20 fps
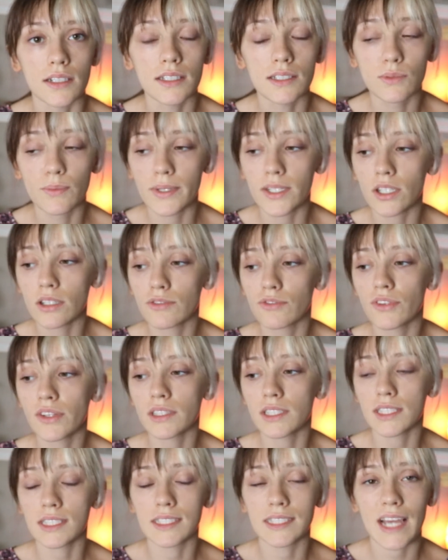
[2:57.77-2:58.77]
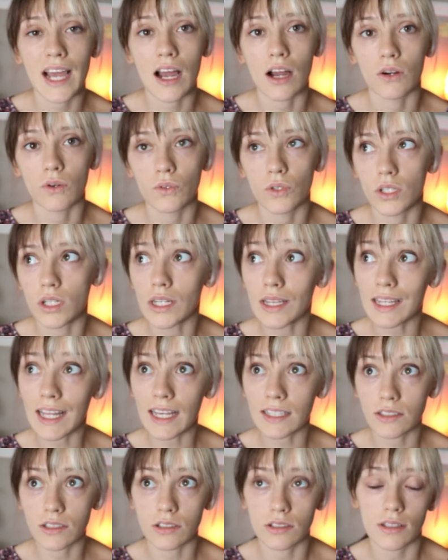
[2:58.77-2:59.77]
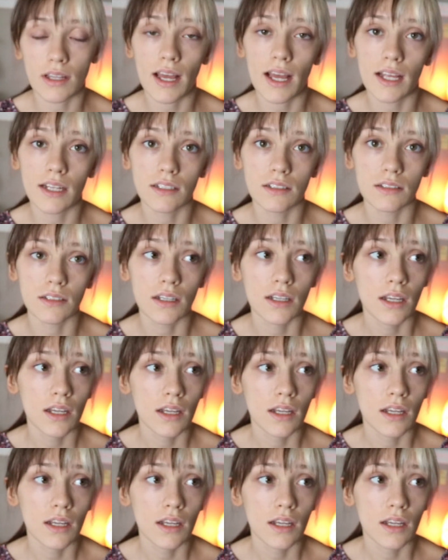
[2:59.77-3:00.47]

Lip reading: is when you're feeling down or lesser than,